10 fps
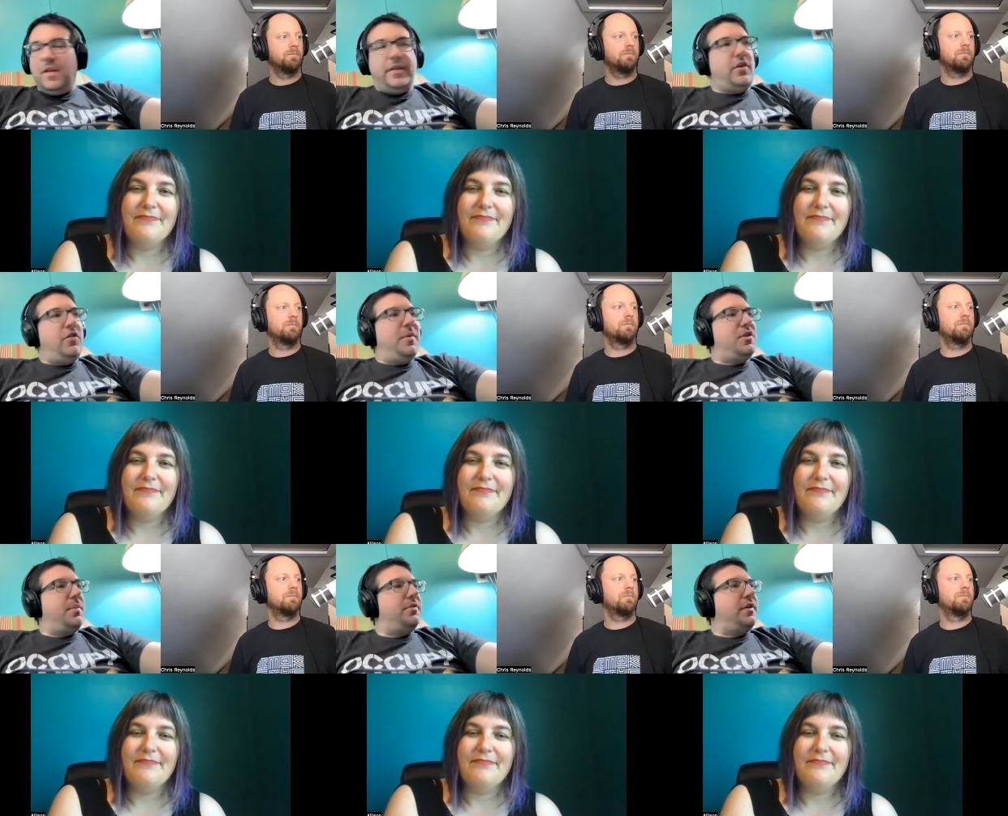Speaker 1: That's how I feel
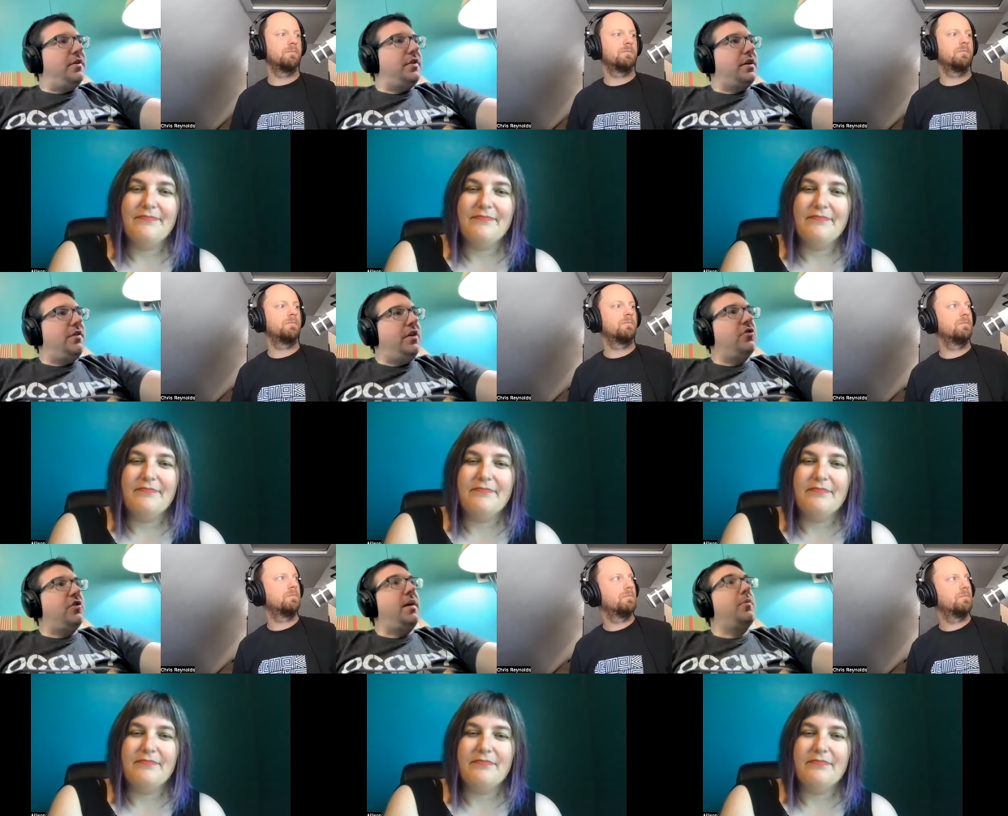about the upstairs. Like
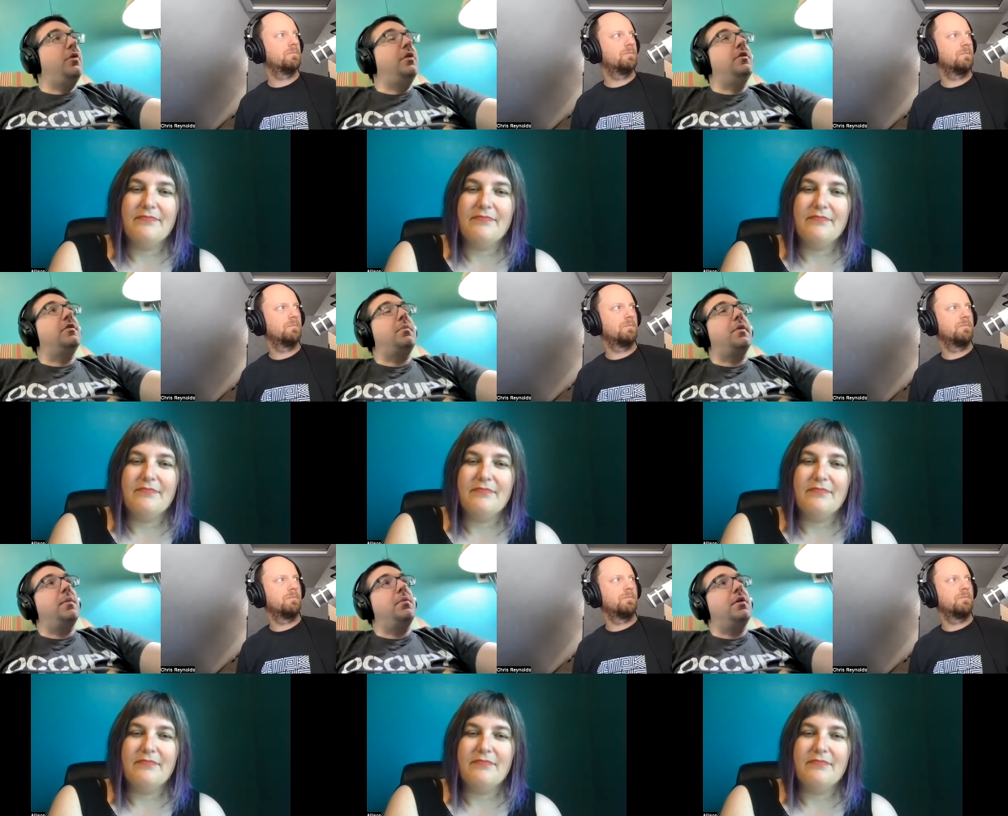eventually I'm going to do
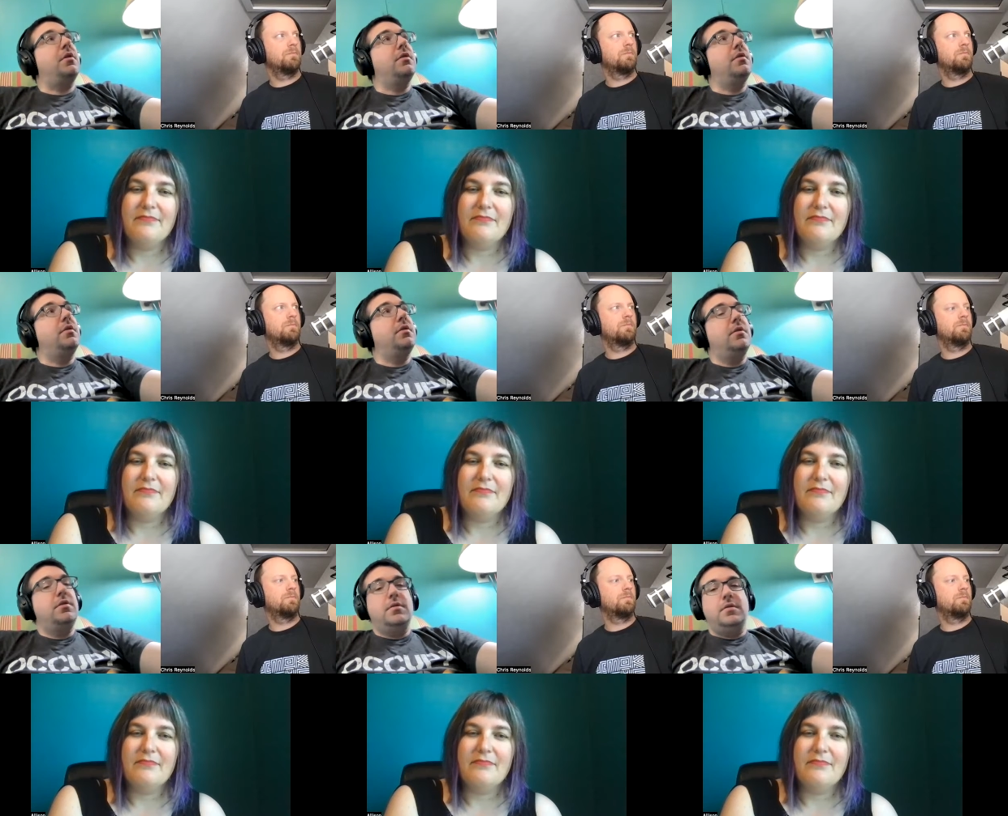something up here
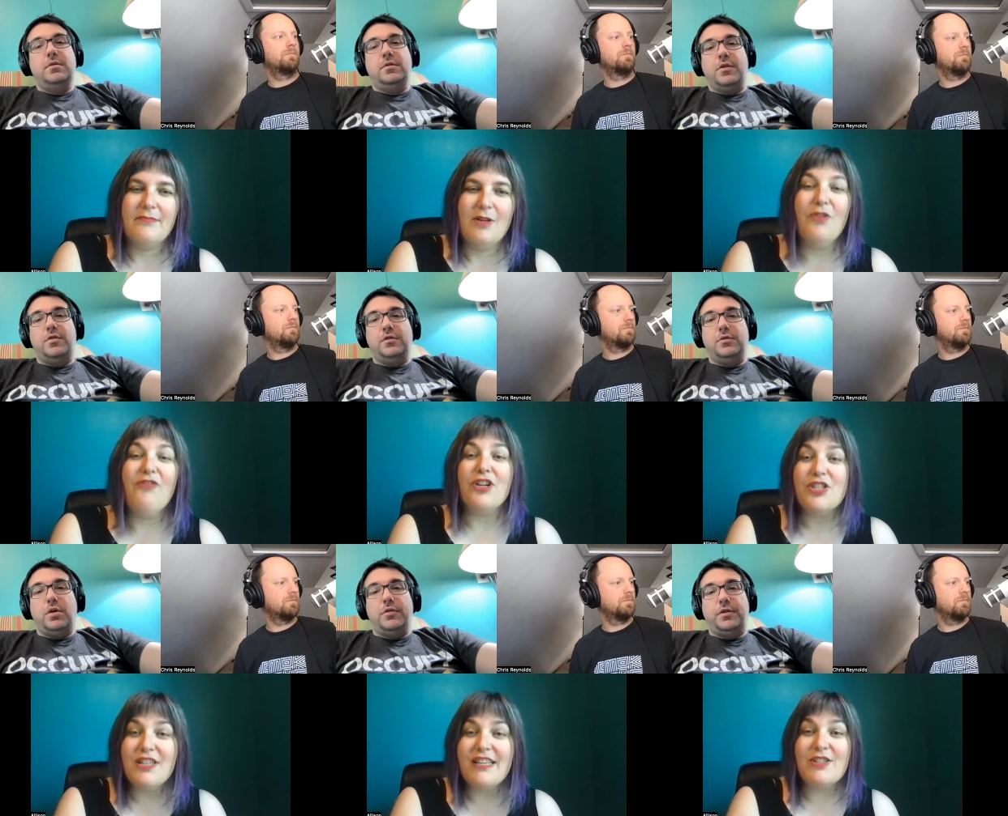well, so
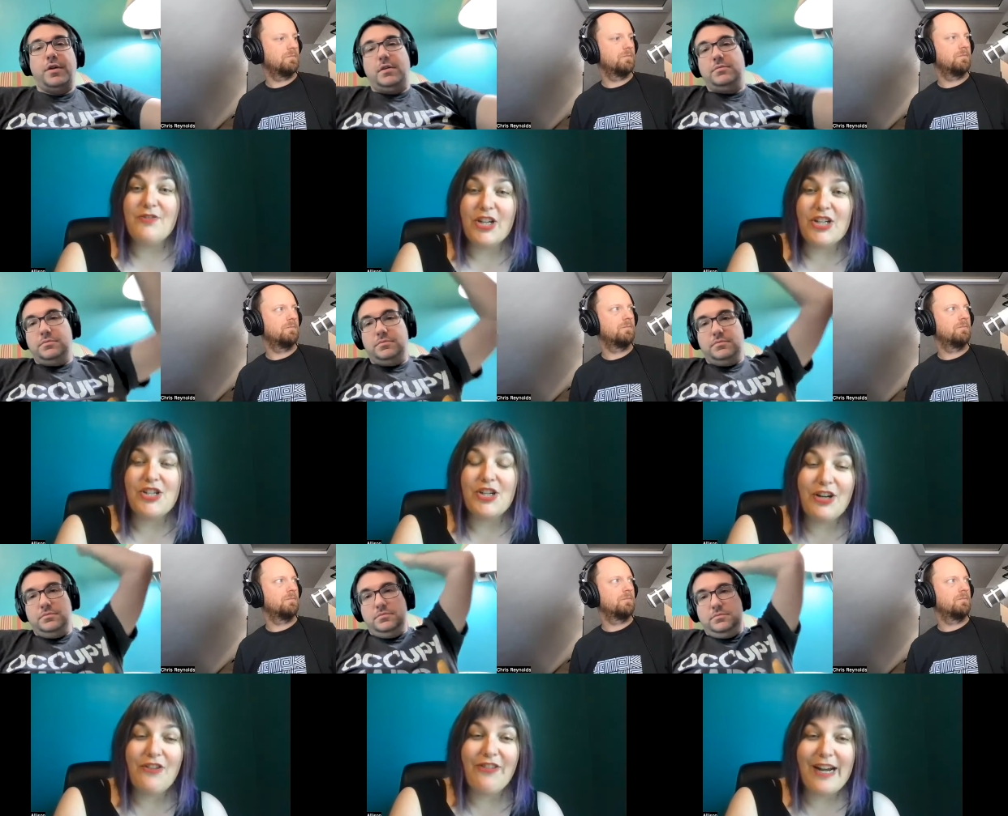first things first, not...
Speaker 2: you're
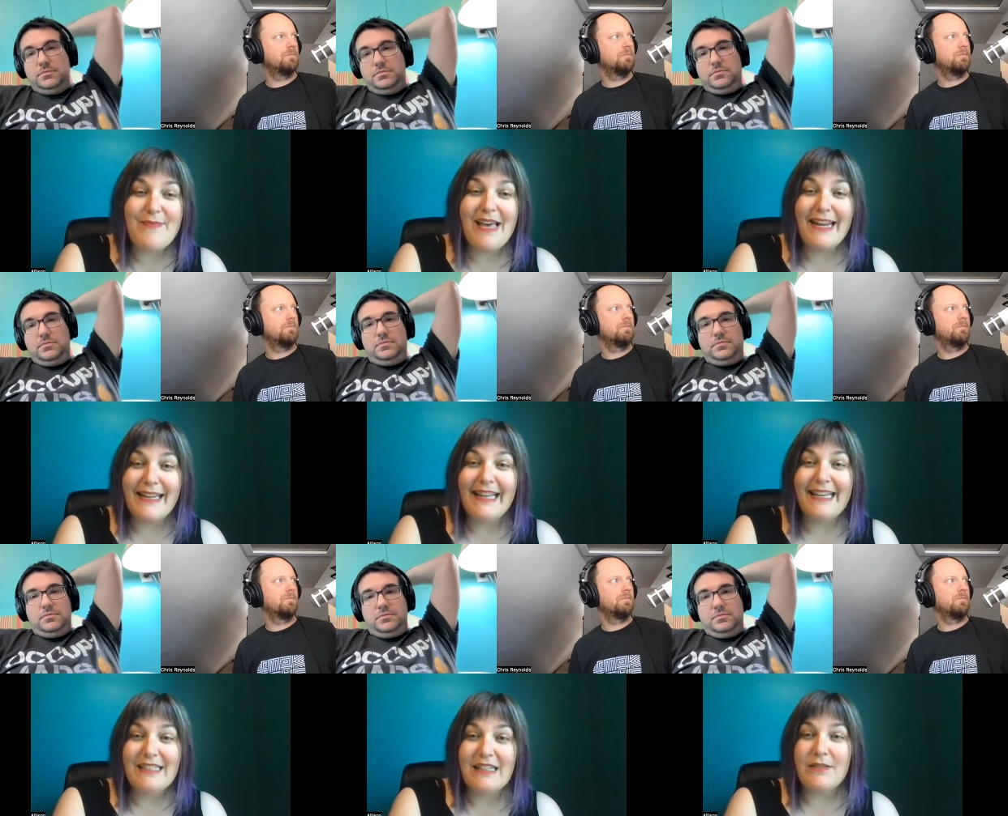going to frame that
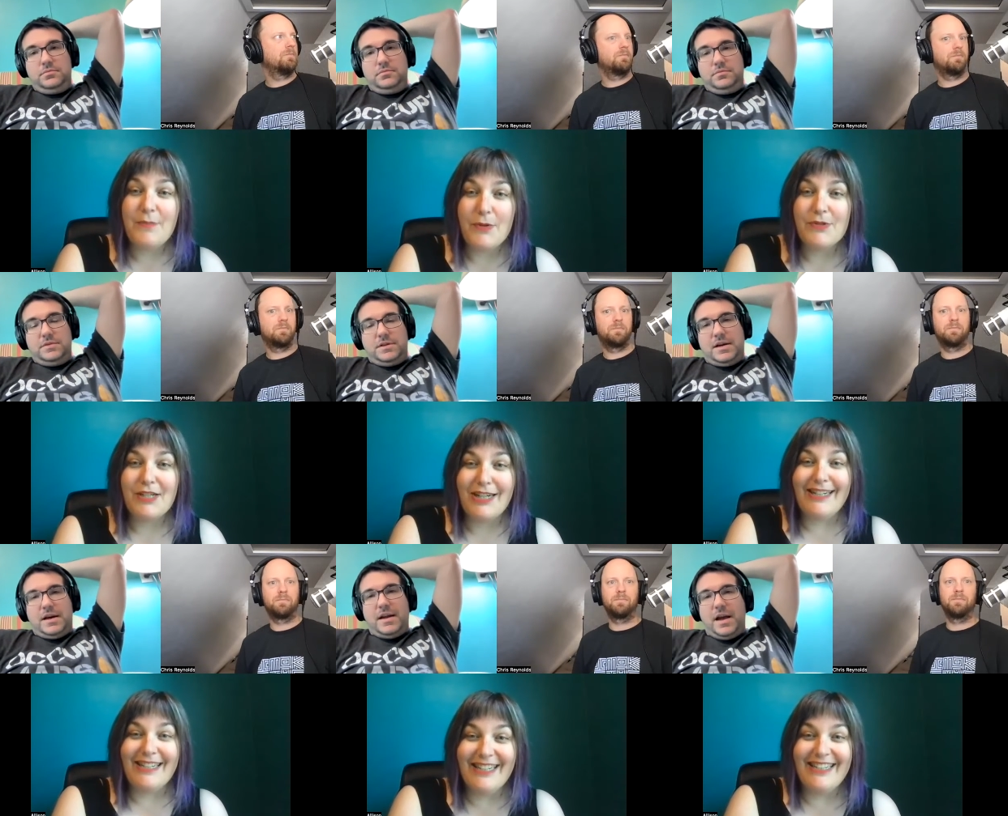Atlantis poster.
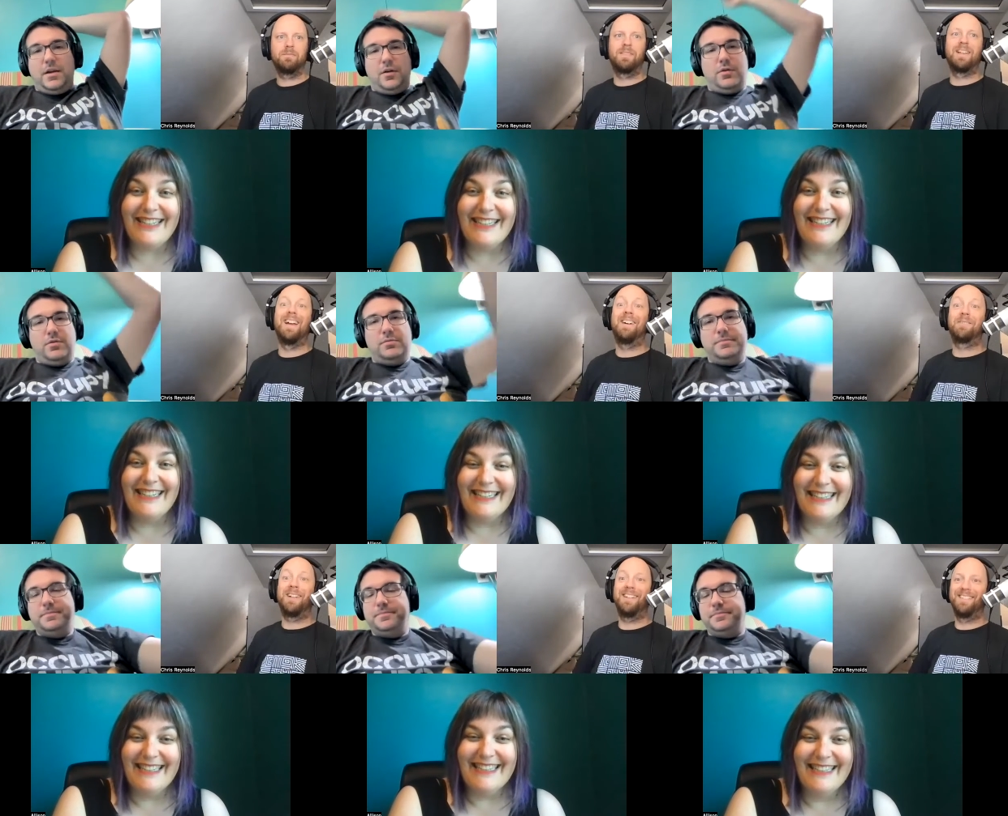
Speaker 1: I
Speaker 3: know. Yeah,
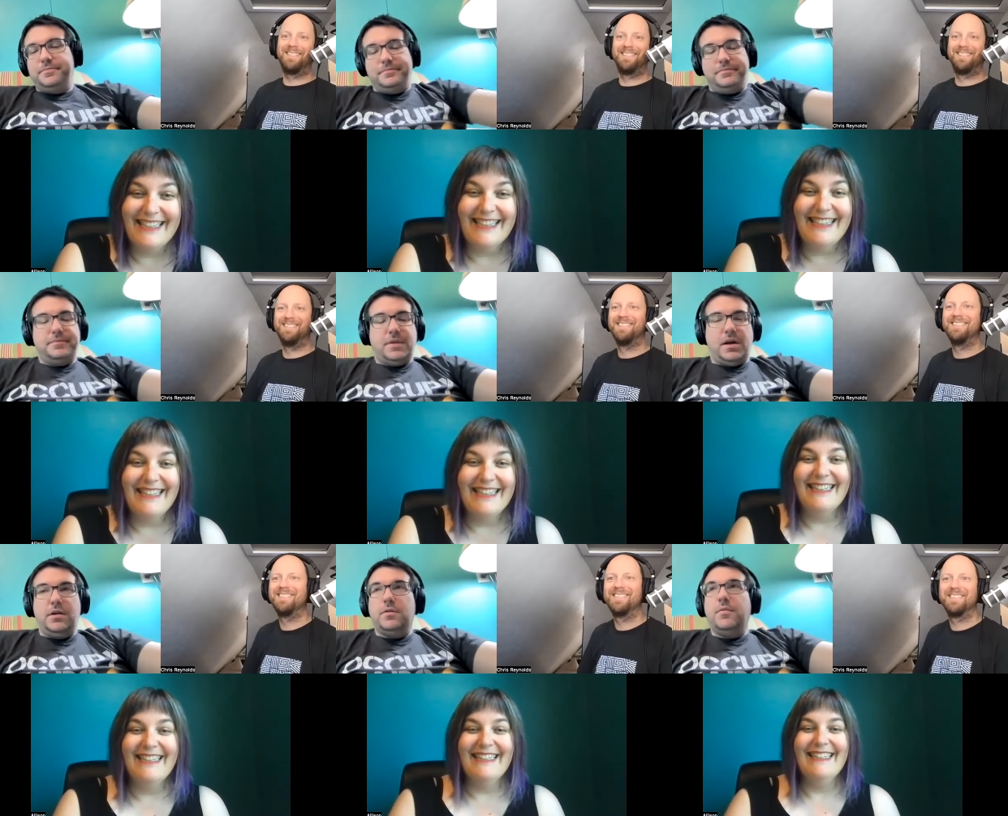right.
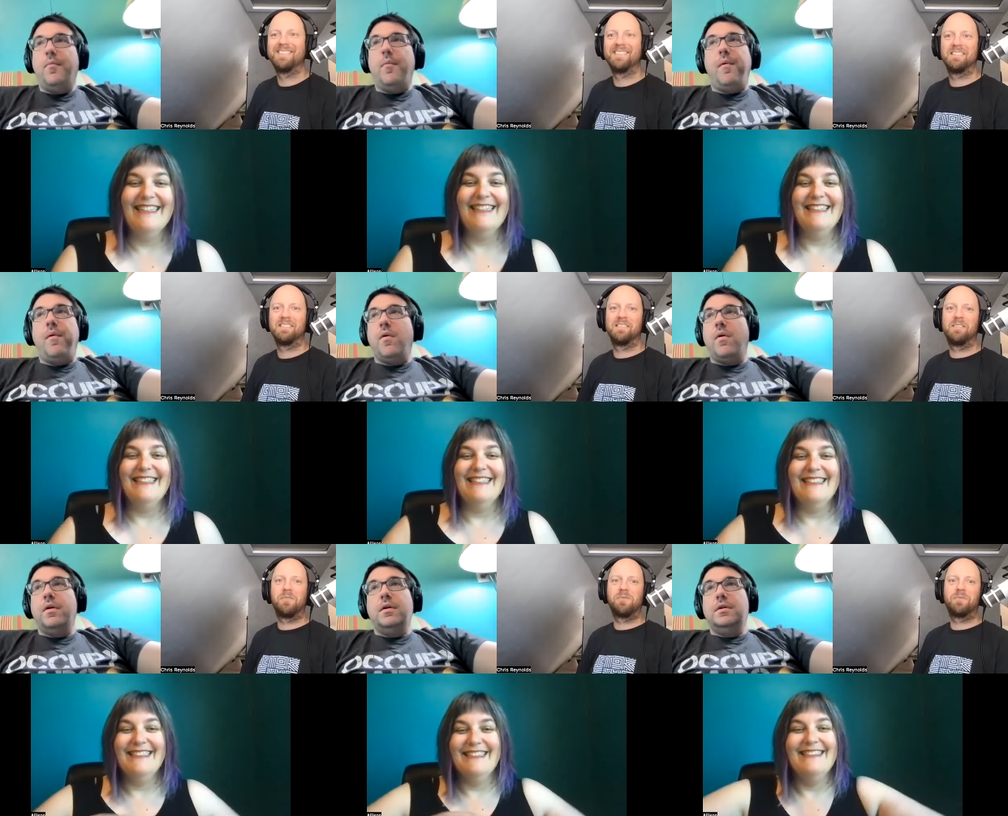I know.
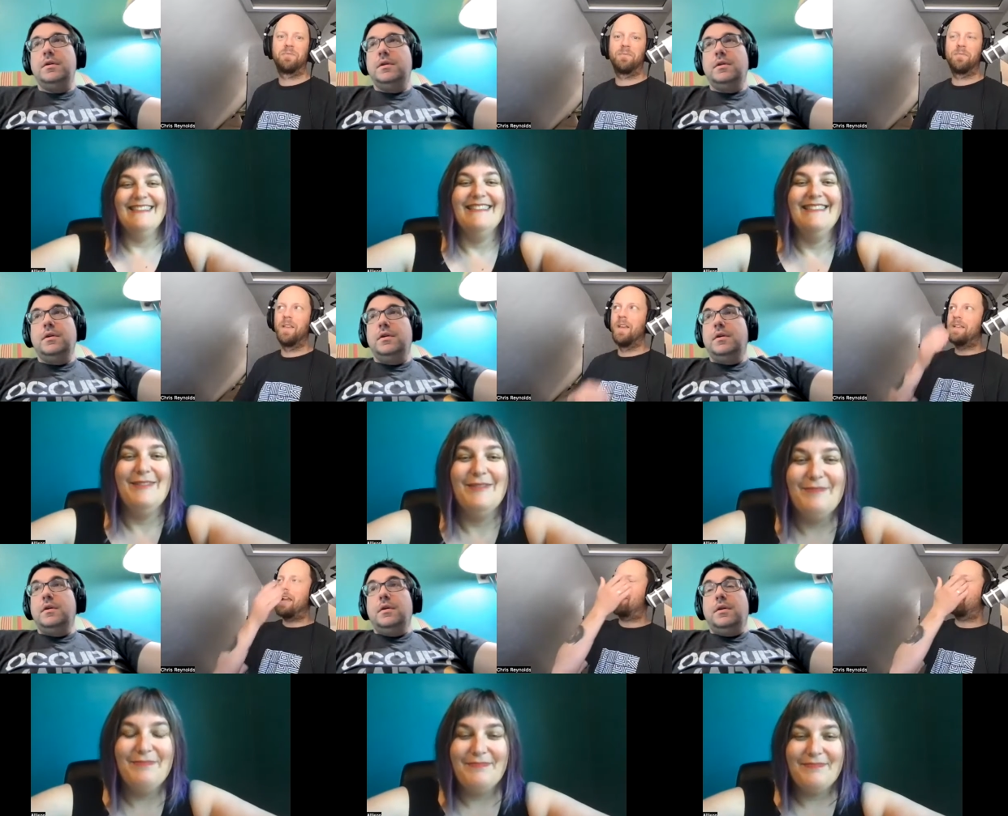
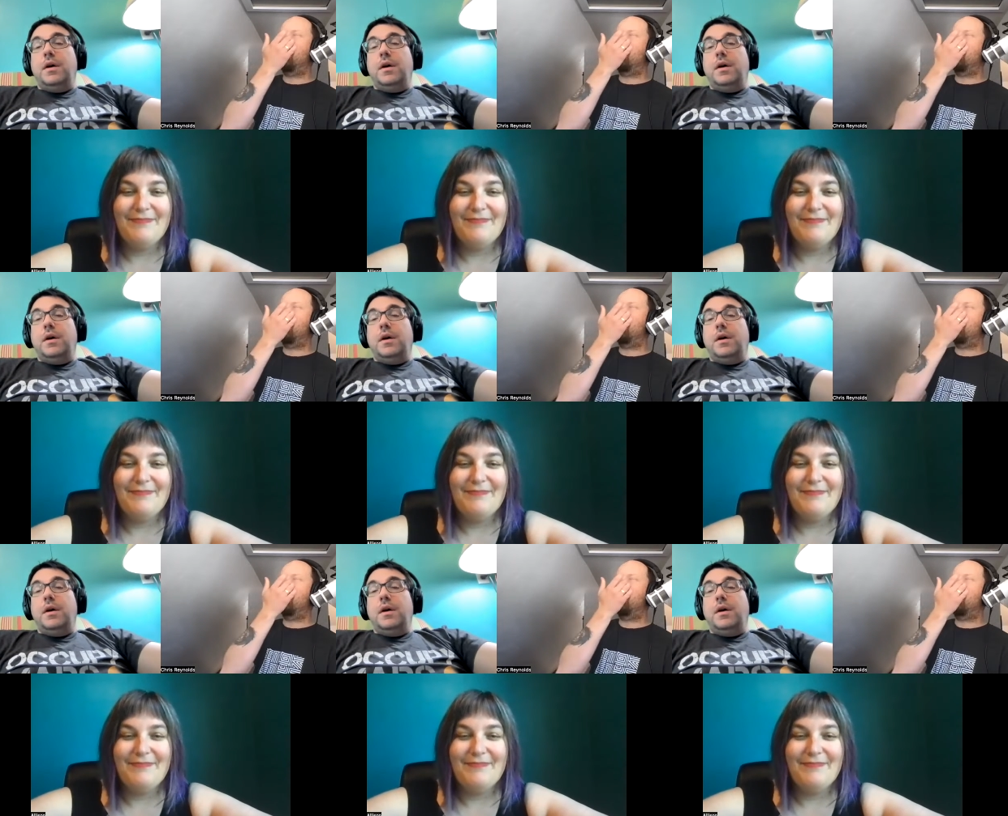Yeah, the